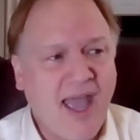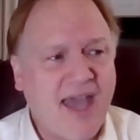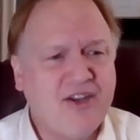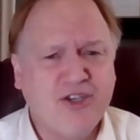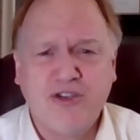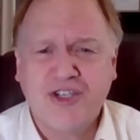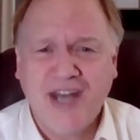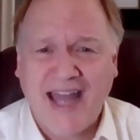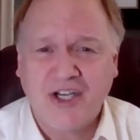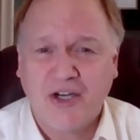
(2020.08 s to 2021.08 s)
And did you
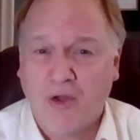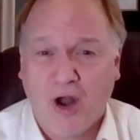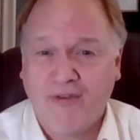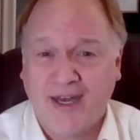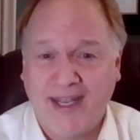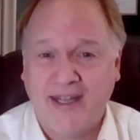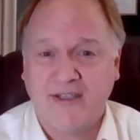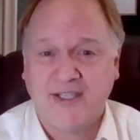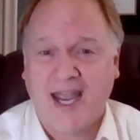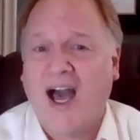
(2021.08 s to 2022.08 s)
snatch it and run off and eat it
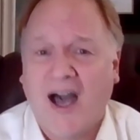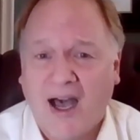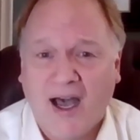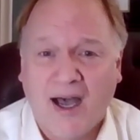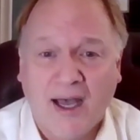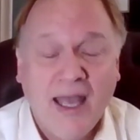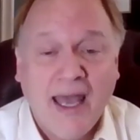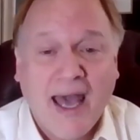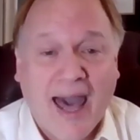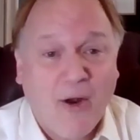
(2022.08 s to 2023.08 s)
and say, ha, ha, ha,
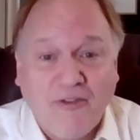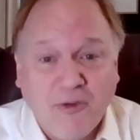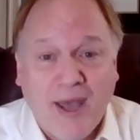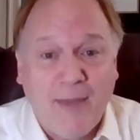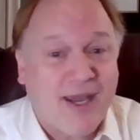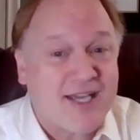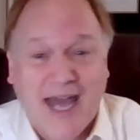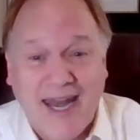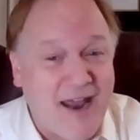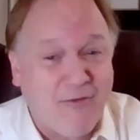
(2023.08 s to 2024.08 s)
I don't have to pay because
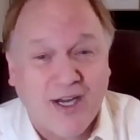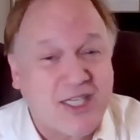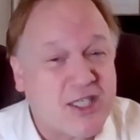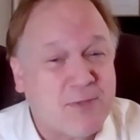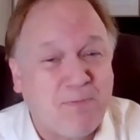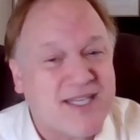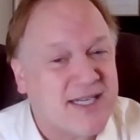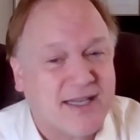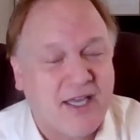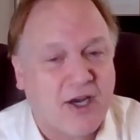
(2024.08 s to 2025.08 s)
I never
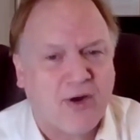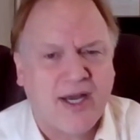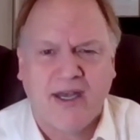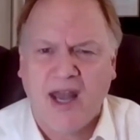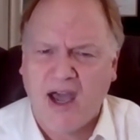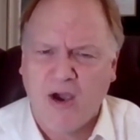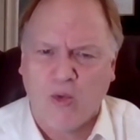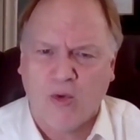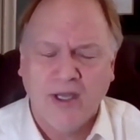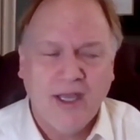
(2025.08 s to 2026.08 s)
explicitly agreed?
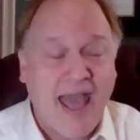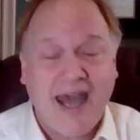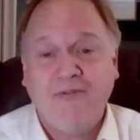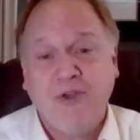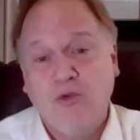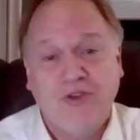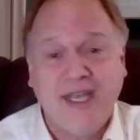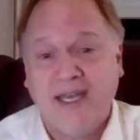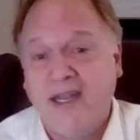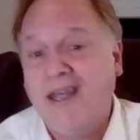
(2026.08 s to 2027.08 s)
No. And if you
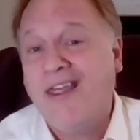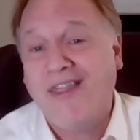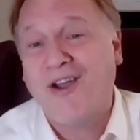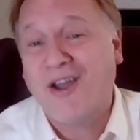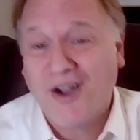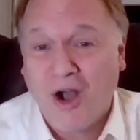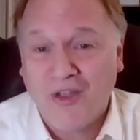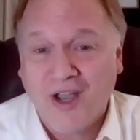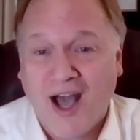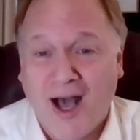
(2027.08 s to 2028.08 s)
did, they're going to call
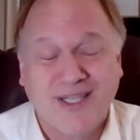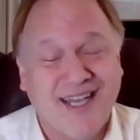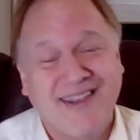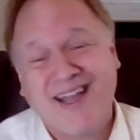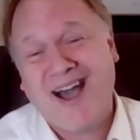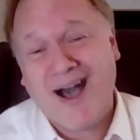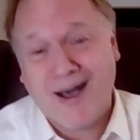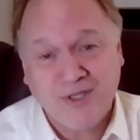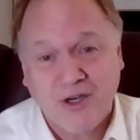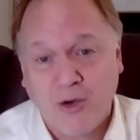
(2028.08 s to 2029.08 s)
the cops, and the
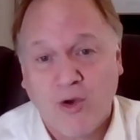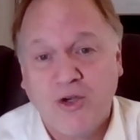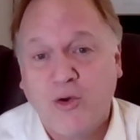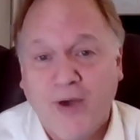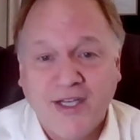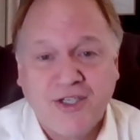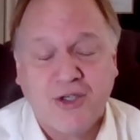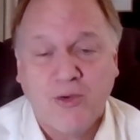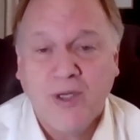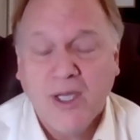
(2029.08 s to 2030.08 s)
cops are going to arrest
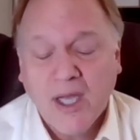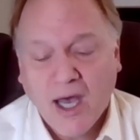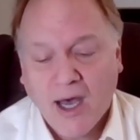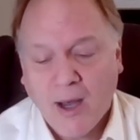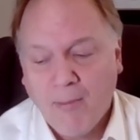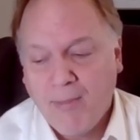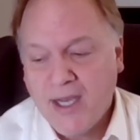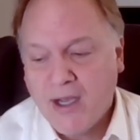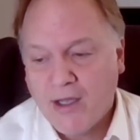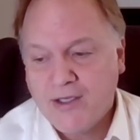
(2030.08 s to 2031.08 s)
you
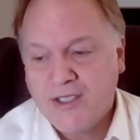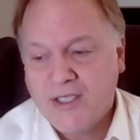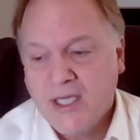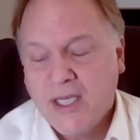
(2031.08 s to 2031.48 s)
because